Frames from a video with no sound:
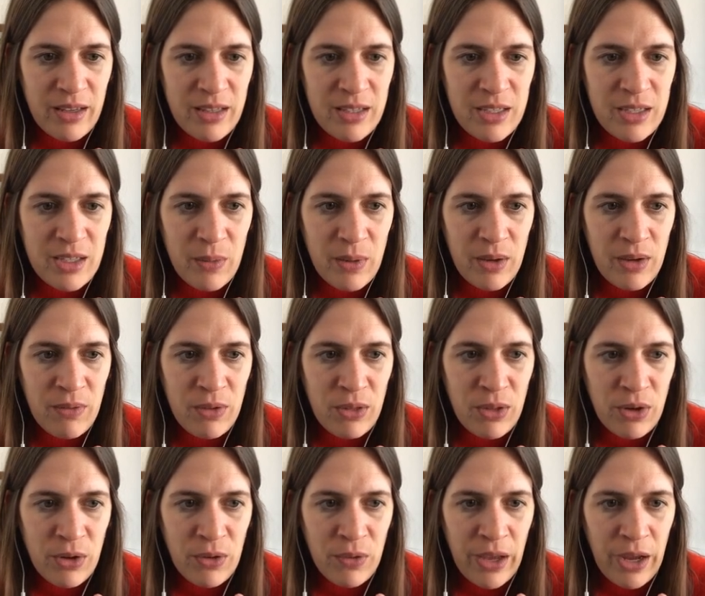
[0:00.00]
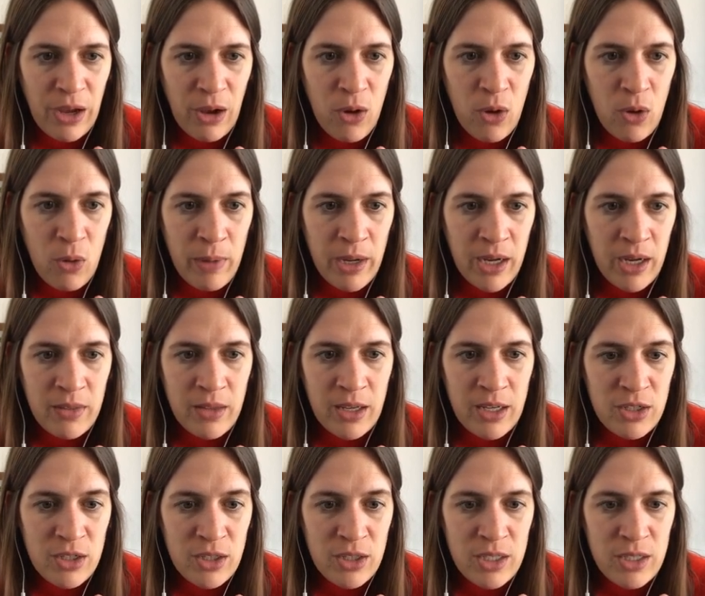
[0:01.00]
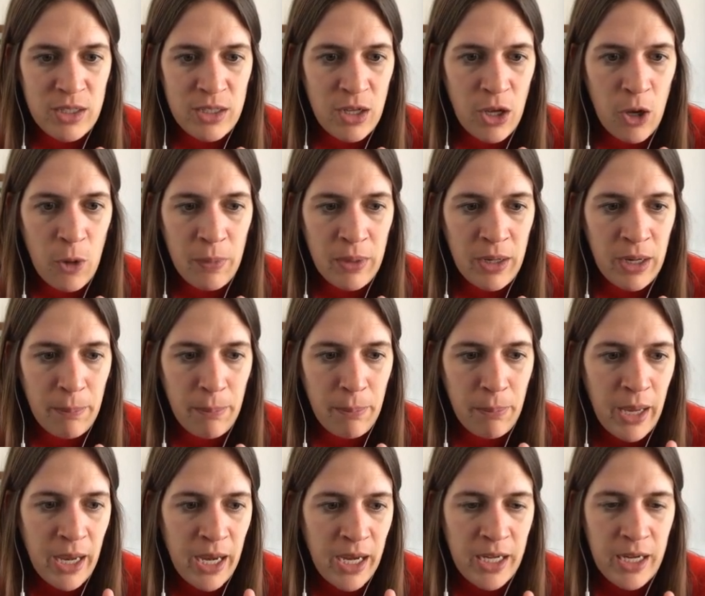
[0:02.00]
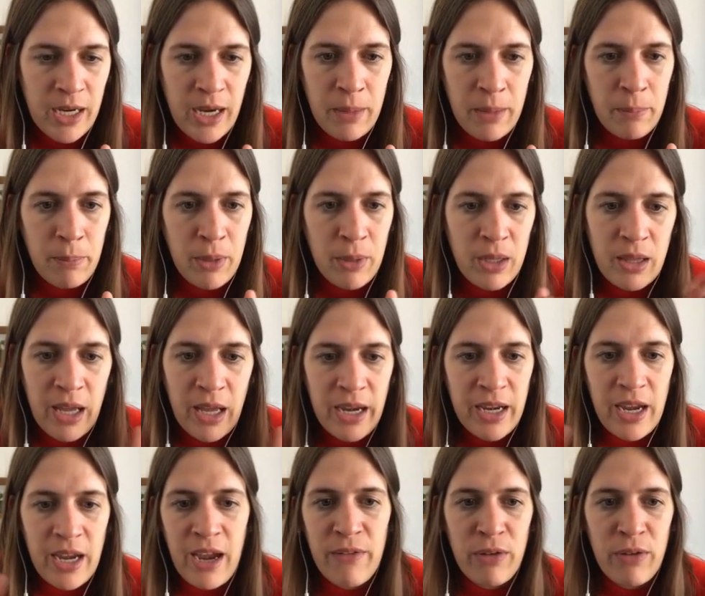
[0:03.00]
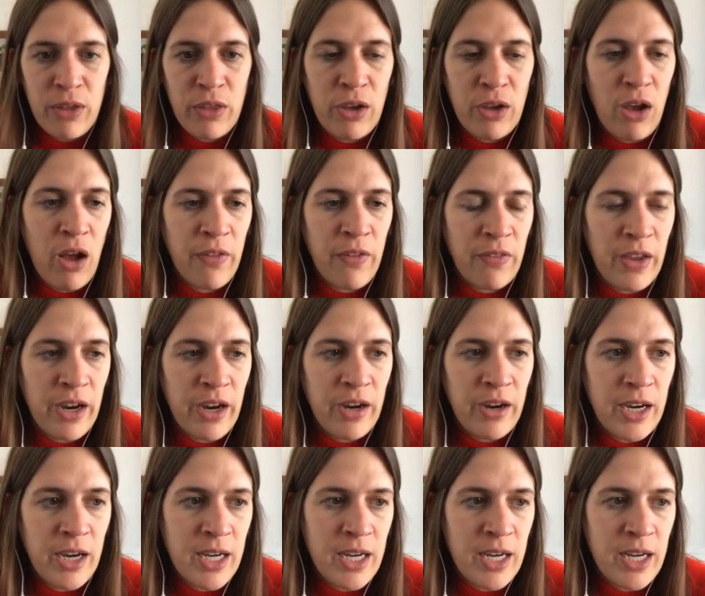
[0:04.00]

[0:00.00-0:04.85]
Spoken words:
So even though you're like, oh my God, they just opened up Paint and put like everything on there,